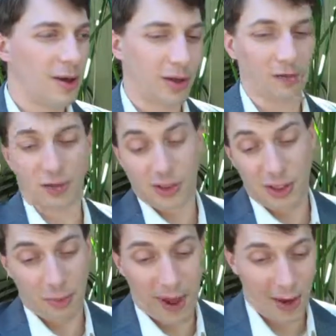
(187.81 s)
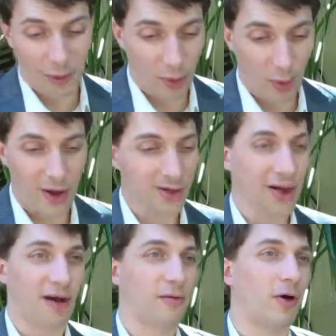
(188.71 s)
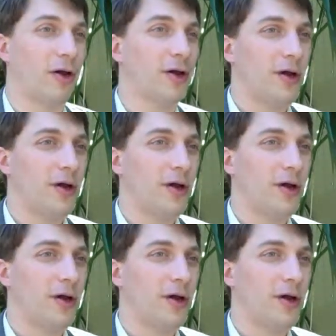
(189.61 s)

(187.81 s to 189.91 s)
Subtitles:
If it doesn't need a patent, we don't want it to have one.